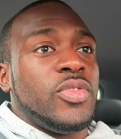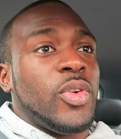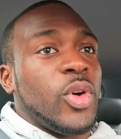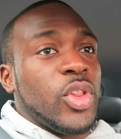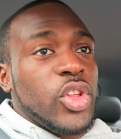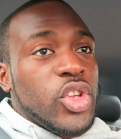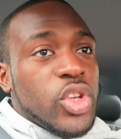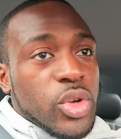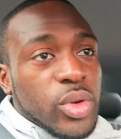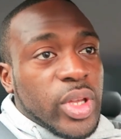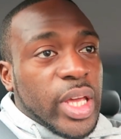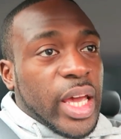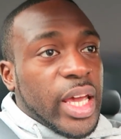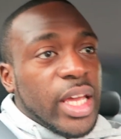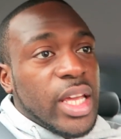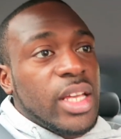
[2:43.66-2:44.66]
for the
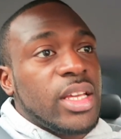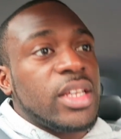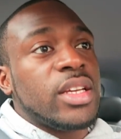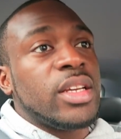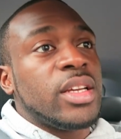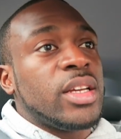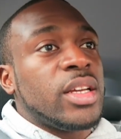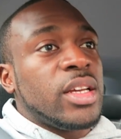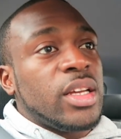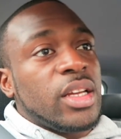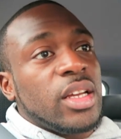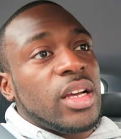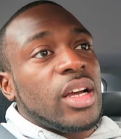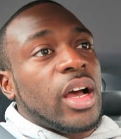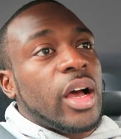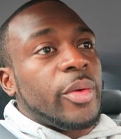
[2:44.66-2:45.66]
UK,
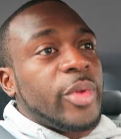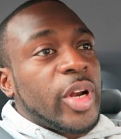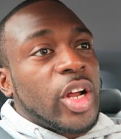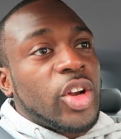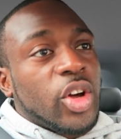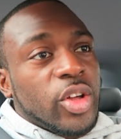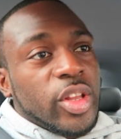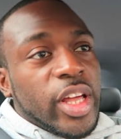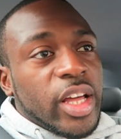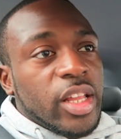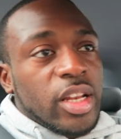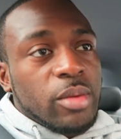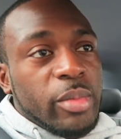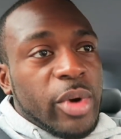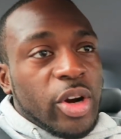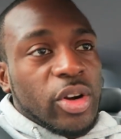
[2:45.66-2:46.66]
I mean, I know that
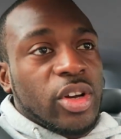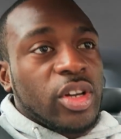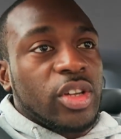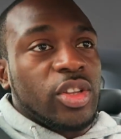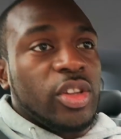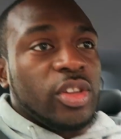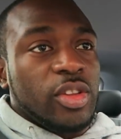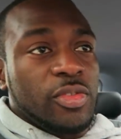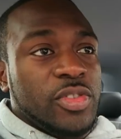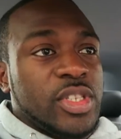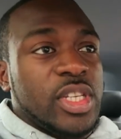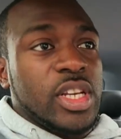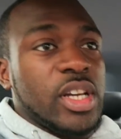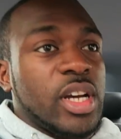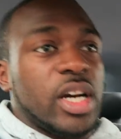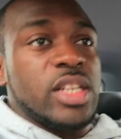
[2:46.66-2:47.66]
in America, the, the
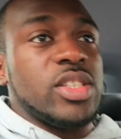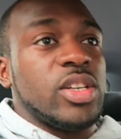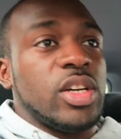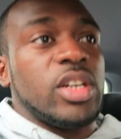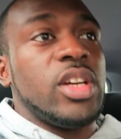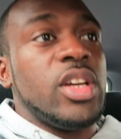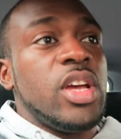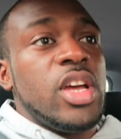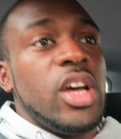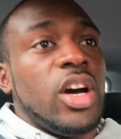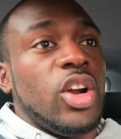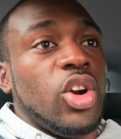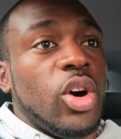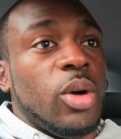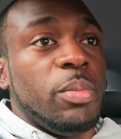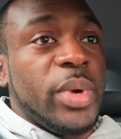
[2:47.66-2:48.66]
physique guys are
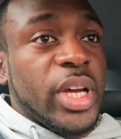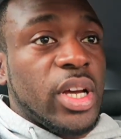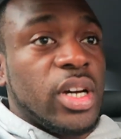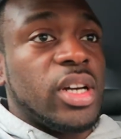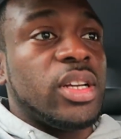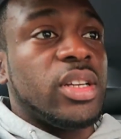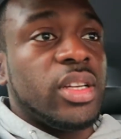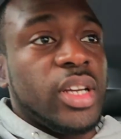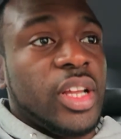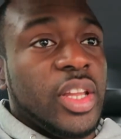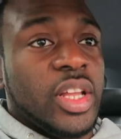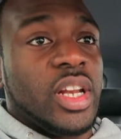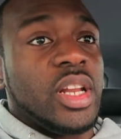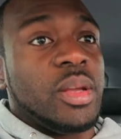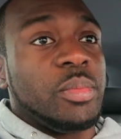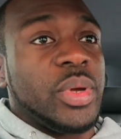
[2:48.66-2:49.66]
a lot bigger and
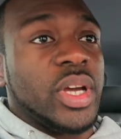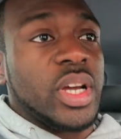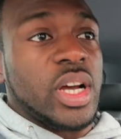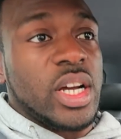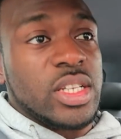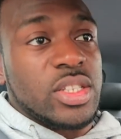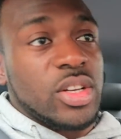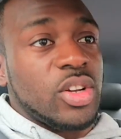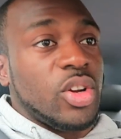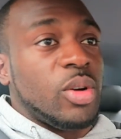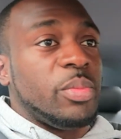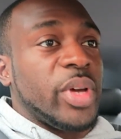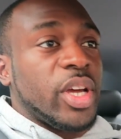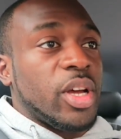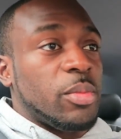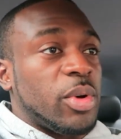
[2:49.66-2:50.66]
the Olympia guys are a
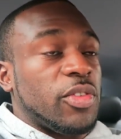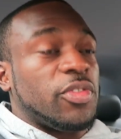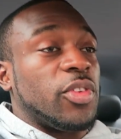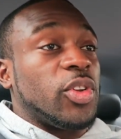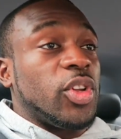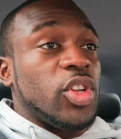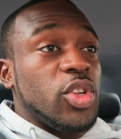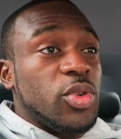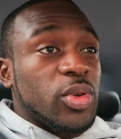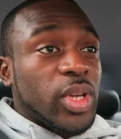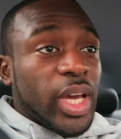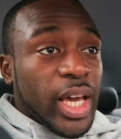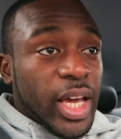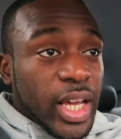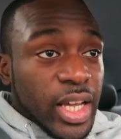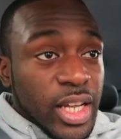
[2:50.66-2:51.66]
lot bigger, but for the
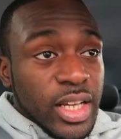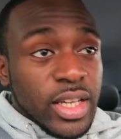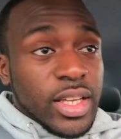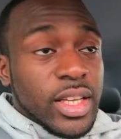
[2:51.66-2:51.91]
UK,